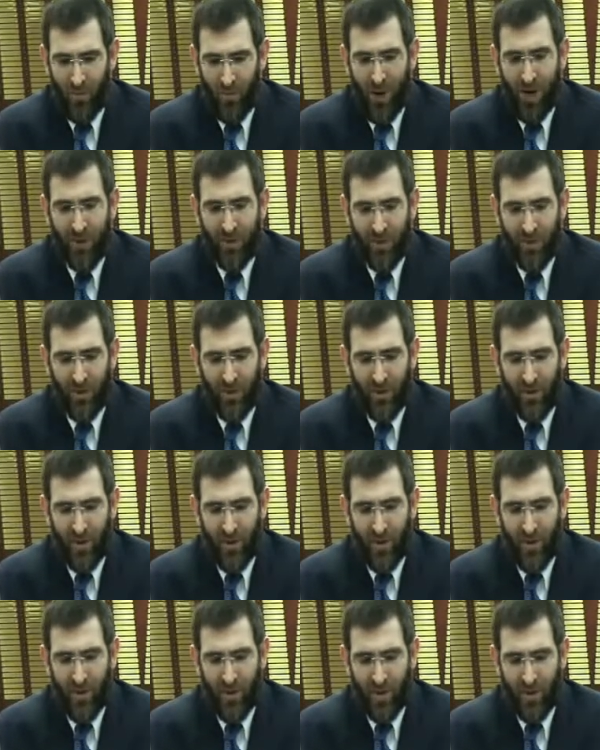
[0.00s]
Right,
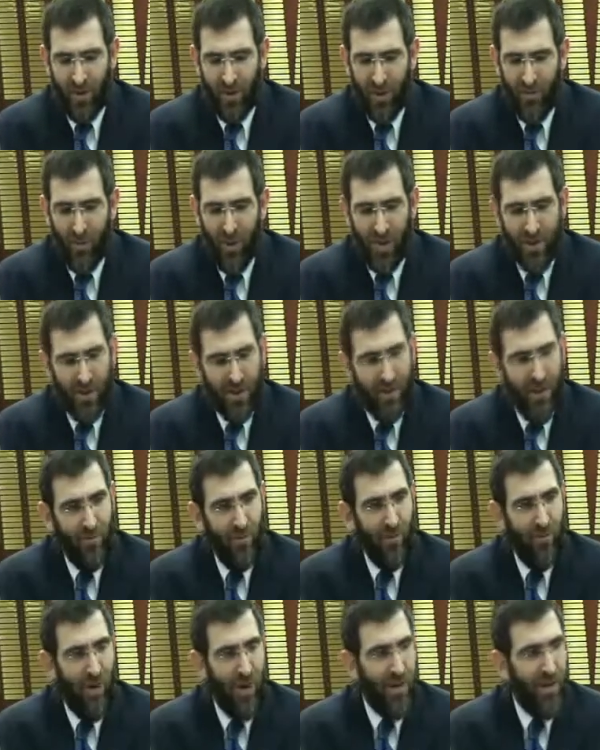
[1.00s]
good. You know, he, he right. He
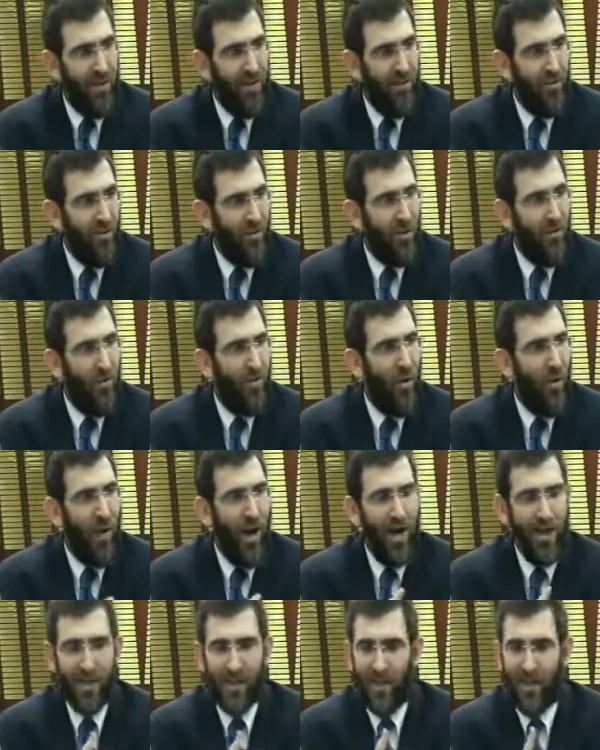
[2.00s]
never right. He could have,
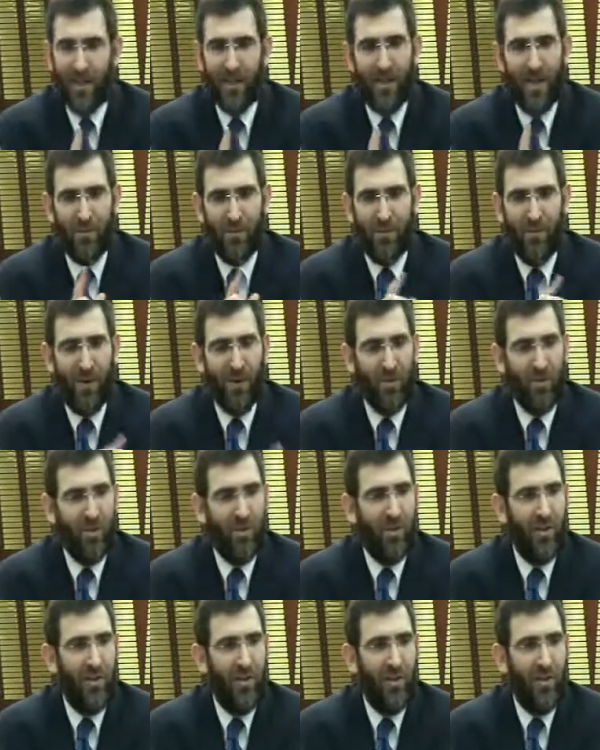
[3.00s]
oh, excellent, excellent
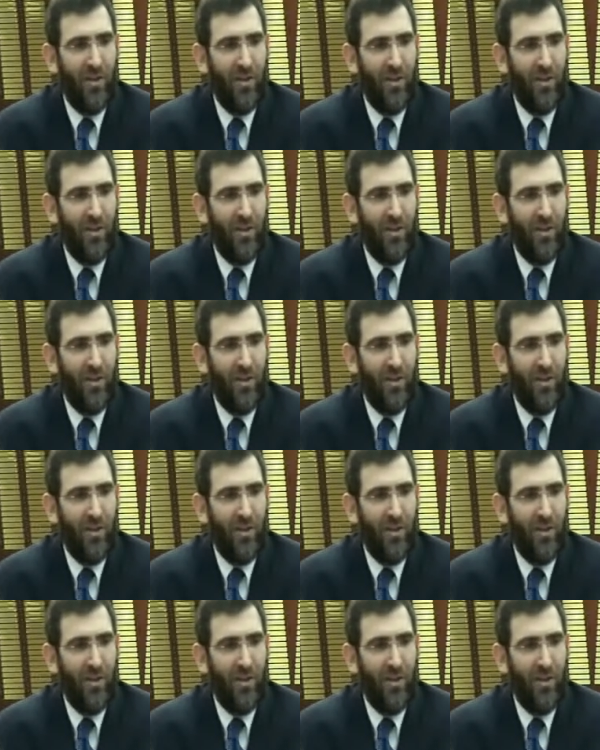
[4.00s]
observation.